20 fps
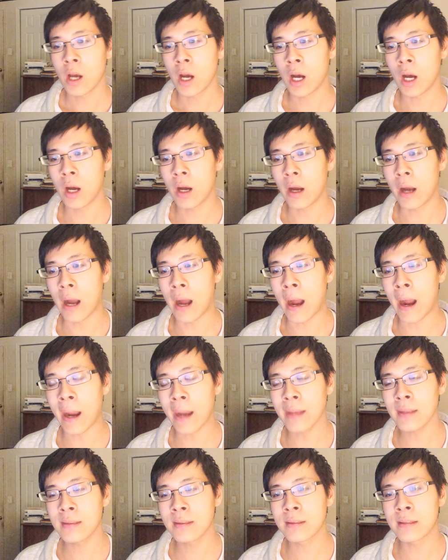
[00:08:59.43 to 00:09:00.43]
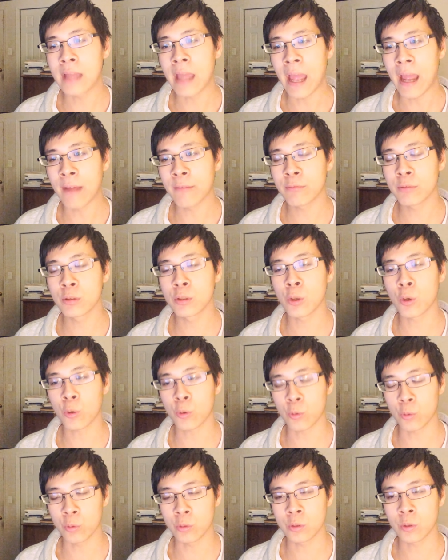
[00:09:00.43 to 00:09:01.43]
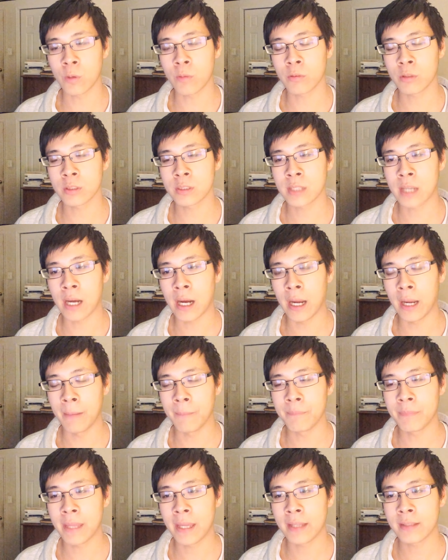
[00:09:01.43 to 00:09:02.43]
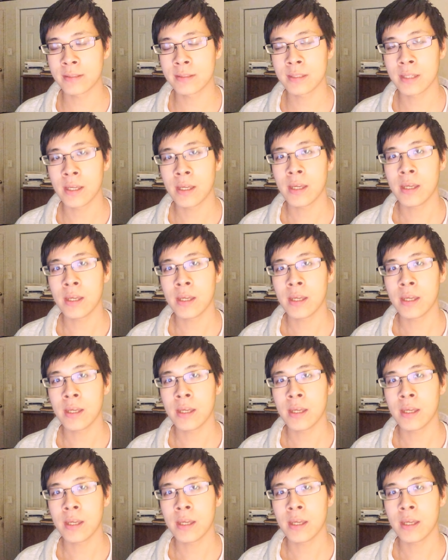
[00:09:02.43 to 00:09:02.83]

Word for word: uh, i have learned over time that